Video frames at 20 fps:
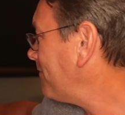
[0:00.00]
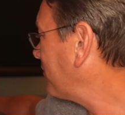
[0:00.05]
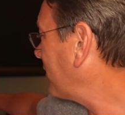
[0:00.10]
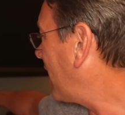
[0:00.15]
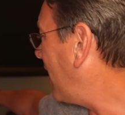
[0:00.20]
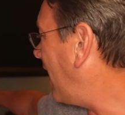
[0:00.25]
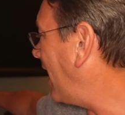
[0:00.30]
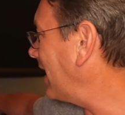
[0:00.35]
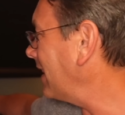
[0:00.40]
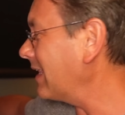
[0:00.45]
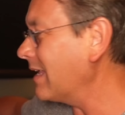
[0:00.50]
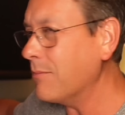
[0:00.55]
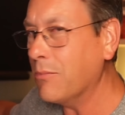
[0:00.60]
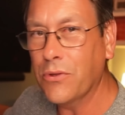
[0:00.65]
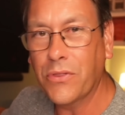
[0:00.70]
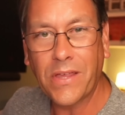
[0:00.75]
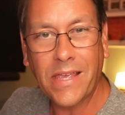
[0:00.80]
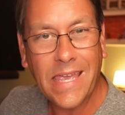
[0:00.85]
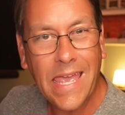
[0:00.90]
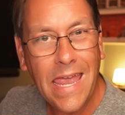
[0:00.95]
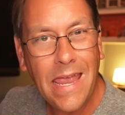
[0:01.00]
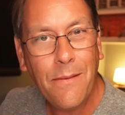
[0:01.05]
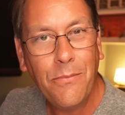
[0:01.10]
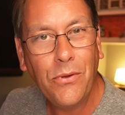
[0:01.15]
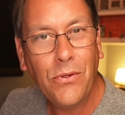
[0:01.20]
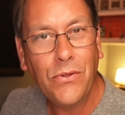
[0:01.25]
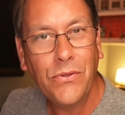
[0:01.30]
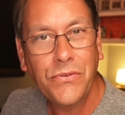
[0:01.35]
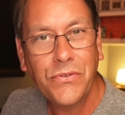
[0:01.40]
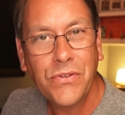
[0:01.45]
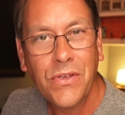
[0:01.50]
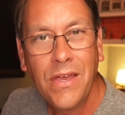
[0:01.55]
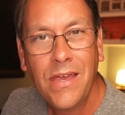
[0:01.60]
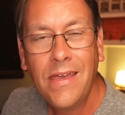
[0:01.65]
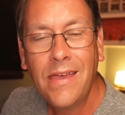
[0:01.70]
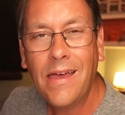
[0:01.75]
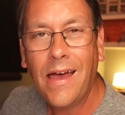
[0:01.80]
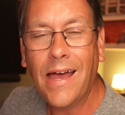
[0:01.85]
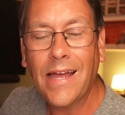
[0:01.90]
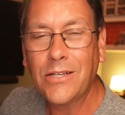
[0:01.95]
I labeled the cables,
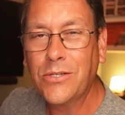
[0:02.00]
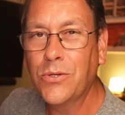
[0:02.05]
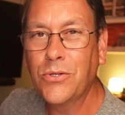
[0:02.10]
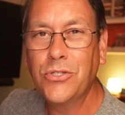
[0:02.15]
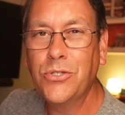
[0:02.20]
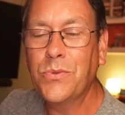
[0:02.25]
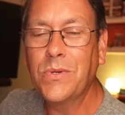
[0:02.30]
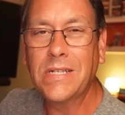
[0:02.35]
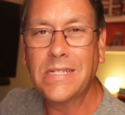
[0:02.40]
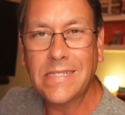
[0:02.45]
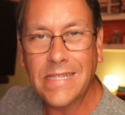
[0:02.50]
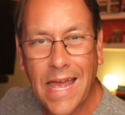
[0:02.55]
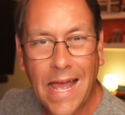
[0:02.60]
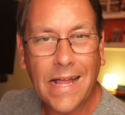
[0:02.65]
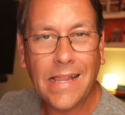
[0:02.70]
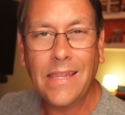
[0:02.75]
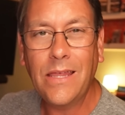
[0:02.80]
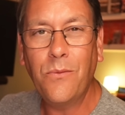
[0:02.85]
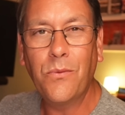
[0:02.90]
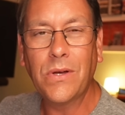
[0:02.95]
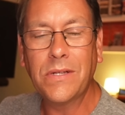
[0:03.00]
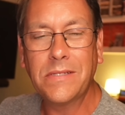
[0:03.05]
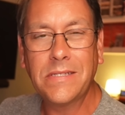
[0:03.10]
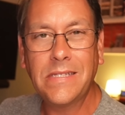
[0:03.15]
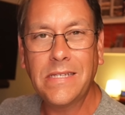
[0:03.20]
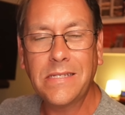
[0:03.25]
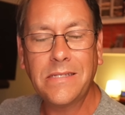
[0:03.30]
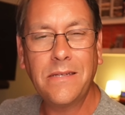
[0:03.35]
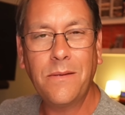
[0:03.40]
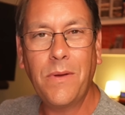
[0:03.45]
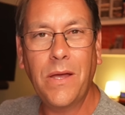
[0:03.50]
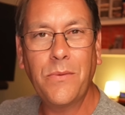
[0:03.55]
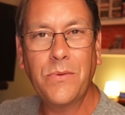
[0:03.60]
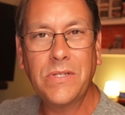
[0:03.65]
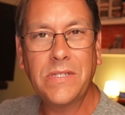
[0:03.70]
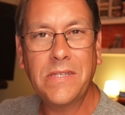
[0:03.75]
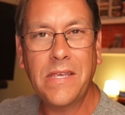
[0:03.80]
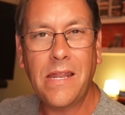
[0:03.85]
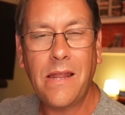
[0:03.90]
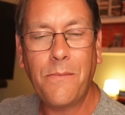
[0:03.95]
I told you exactly what system I was
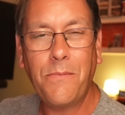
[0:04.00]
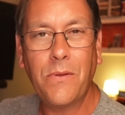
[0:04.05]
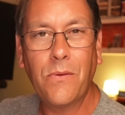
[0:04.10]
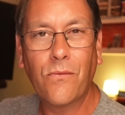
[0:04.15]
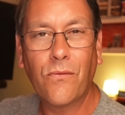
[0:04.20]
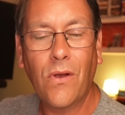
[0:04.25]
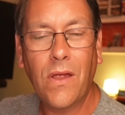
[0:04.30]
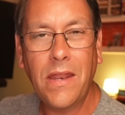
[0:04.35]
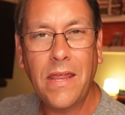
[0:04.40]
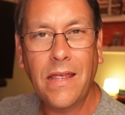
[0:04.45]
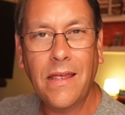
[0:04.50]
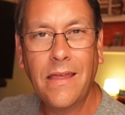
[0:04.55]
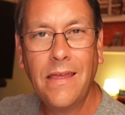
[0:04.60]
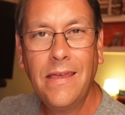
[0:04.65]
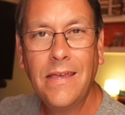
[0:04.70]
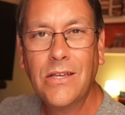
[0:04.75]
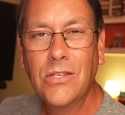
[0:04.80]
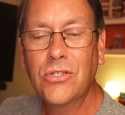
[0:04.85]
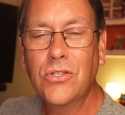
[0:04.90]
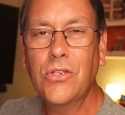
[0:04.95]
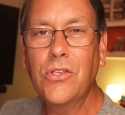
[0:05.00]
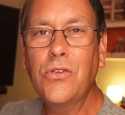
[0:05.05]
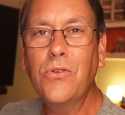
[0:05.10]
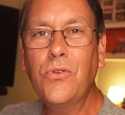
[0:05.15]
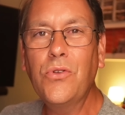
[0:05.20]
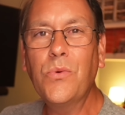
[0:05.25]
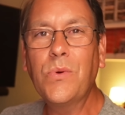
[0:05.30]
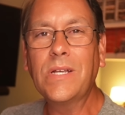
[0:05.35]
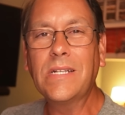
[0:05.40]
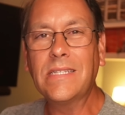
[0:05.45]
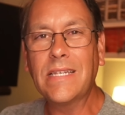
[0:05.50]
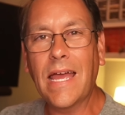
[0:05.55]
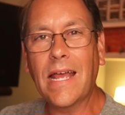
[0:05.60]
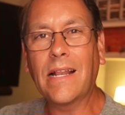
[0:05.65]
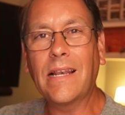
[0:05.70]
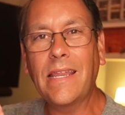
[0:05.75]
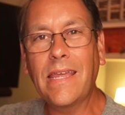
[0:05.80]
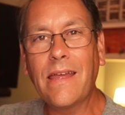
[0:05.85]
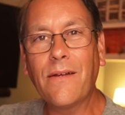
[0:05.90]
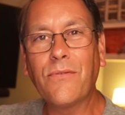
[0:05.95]
set up and running, so you knew
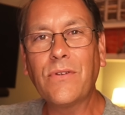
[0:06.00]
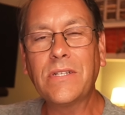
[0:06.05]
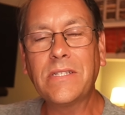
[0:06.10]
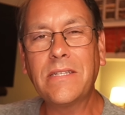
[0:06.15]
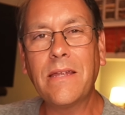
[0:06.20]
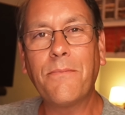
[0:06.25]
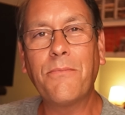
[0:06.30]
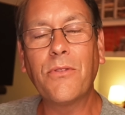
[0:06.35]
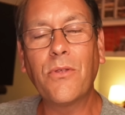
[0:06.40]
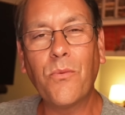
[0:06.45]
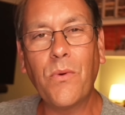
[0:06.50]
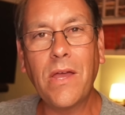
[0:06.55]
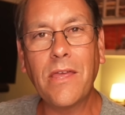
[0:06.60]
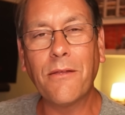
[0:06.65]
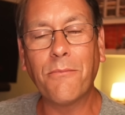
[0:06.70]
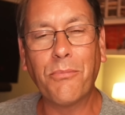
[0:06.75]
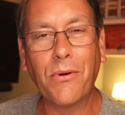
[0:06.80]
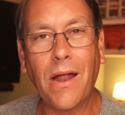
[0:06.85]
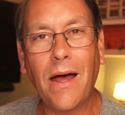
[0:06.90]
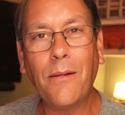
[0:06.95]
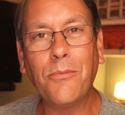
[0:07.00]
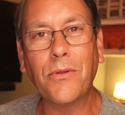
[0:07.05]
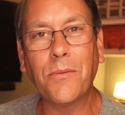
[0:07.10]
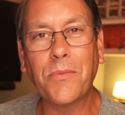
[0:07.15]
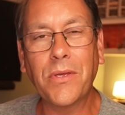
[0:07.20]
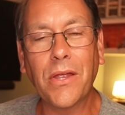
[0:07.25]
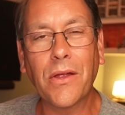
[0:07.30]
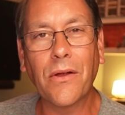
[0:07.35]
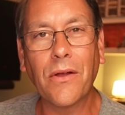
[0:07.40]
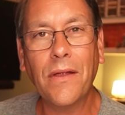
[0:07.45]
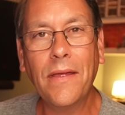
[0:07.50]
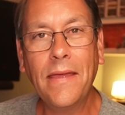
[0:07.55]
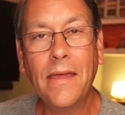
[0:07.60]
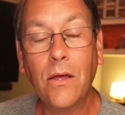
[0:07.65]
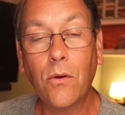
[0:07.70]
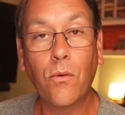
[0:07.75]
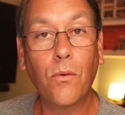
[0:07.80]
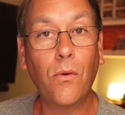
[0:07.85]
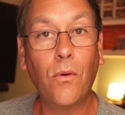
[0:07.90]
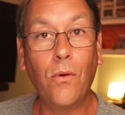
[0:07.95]
exactly every step of the way the problem here.
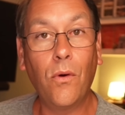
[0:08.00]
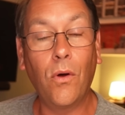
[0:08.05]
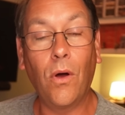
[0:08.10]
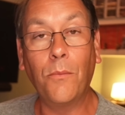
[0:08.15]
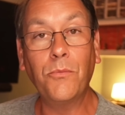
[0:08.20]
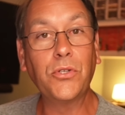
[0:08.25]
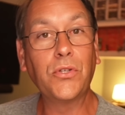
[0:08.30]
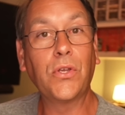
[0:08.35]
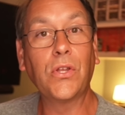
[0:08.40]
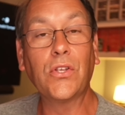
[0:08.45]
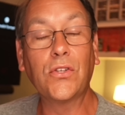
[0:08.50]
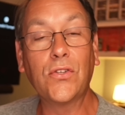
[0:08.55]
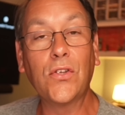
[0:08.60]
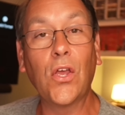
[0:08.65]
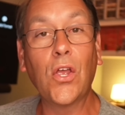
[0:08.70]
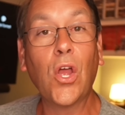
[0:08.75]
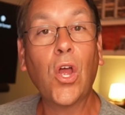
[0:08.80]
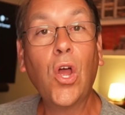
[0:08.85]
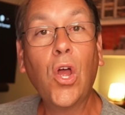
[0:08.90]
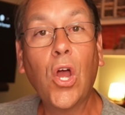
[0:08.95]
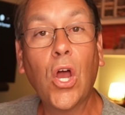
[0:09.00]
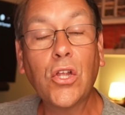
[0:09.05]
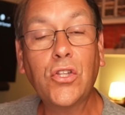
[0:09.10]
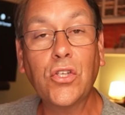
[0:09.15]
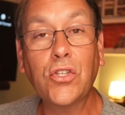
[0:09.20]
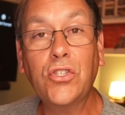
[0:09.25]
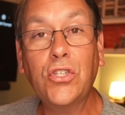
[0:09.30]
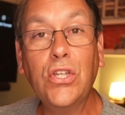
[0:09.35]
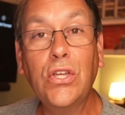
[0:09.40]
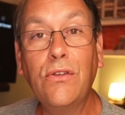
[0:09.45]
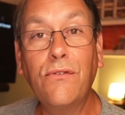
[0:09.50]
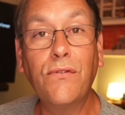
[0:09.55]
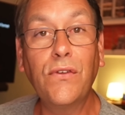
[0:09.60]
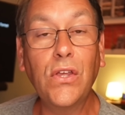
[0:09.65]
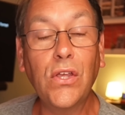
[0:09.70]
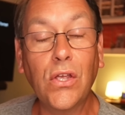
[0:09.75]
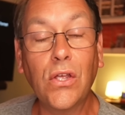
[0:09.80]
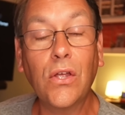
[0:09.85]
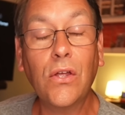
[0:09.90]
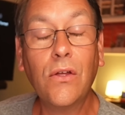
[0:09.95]
Well, I'm just gonna say, that's a
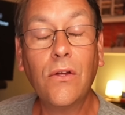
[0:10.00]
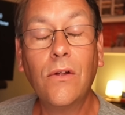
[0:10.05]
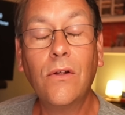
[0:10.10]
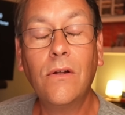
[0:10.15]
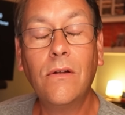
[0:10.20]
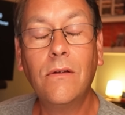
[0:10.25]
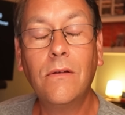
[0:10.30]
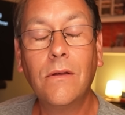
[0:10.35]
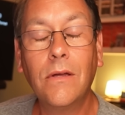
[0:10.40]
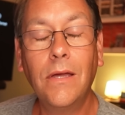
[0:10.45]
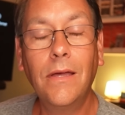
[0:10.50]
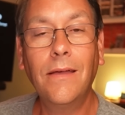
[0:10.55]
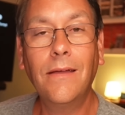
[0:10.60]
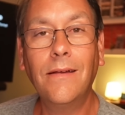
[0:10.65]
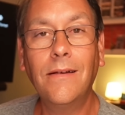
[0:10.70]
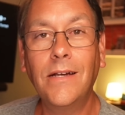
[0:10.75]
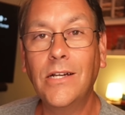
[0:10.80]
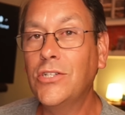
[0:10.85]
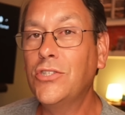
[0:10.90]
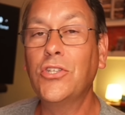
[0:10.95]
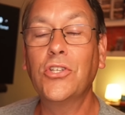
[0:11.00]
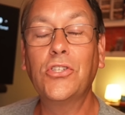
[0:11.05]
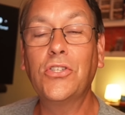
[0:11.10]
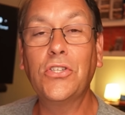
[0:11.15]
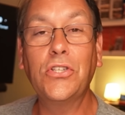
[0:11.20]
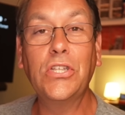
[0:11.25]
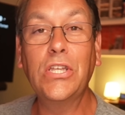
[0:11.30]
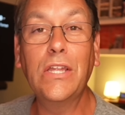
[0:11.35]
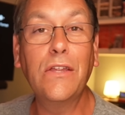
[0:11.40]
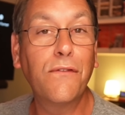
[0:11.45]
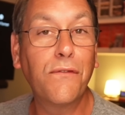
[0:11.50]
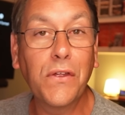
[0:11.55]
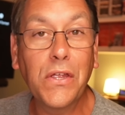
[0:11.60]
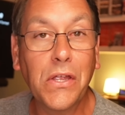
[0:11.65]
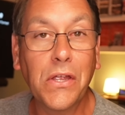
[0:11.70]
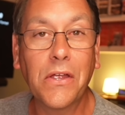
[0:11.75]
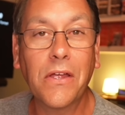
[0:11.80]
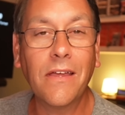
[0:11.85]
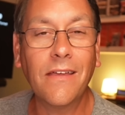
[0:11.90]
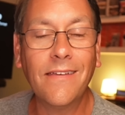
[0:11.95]
TV. It's just a
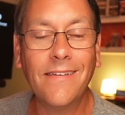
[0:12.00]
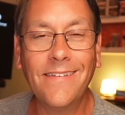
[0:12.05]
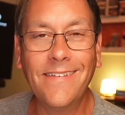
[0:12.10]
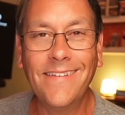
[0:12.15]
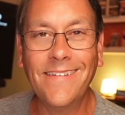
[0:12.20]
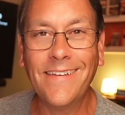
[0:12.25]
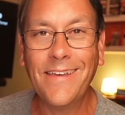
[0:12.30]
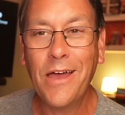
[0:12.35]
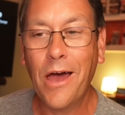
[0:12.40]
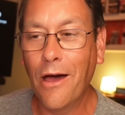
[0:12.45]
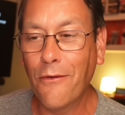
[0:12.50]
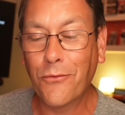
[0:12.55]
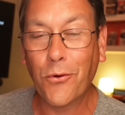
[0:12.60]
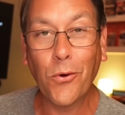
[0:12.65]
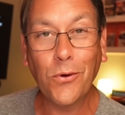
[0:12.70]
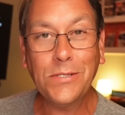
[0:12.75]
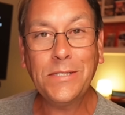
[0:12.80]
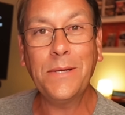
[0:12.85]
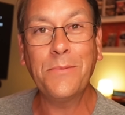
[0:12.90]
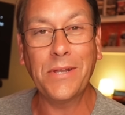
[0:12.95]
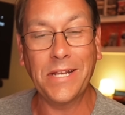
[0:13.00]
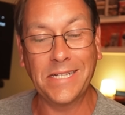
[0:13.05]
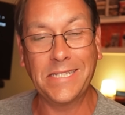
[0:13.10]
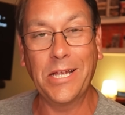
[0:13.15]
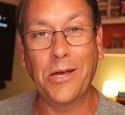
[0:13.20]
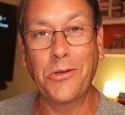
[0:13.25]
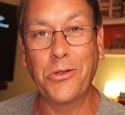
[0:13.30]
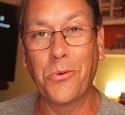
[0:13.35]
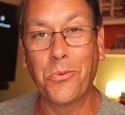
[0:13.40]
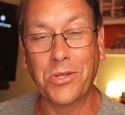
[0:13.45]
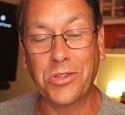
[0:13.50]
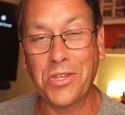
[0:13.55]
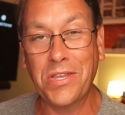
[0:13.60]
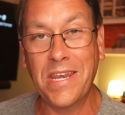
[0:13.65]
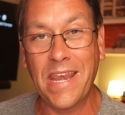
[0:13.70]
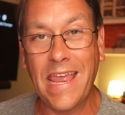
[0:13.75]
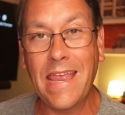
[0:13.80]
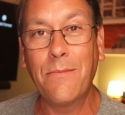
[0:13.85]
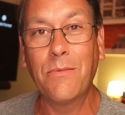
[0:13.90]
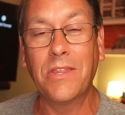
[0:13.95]
TV. Of course I'm going to tell you what the
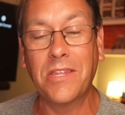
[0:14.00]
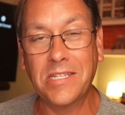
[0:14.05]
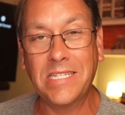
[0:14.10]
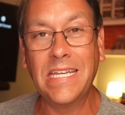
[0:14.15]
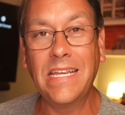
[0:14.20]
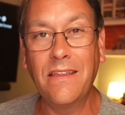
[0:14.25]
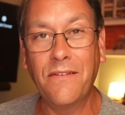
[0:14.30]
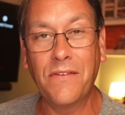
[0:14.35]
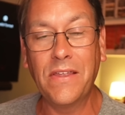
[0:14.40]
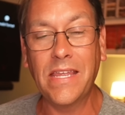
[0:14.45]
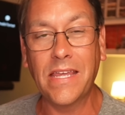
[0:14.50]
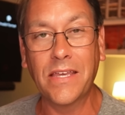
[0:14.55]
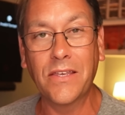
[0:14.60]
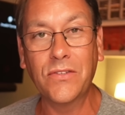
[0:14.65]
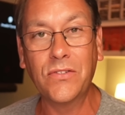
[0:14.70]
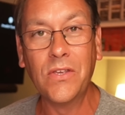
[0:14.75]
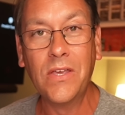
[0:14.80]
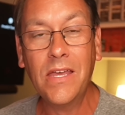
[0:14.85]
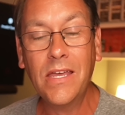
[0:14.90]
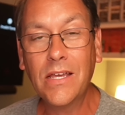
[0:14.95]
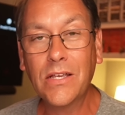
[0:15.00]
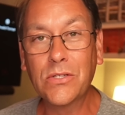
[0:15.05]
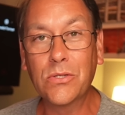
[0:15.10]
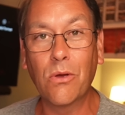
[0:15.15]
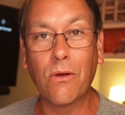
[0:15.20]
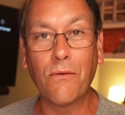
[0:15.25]
name of the TV is, so if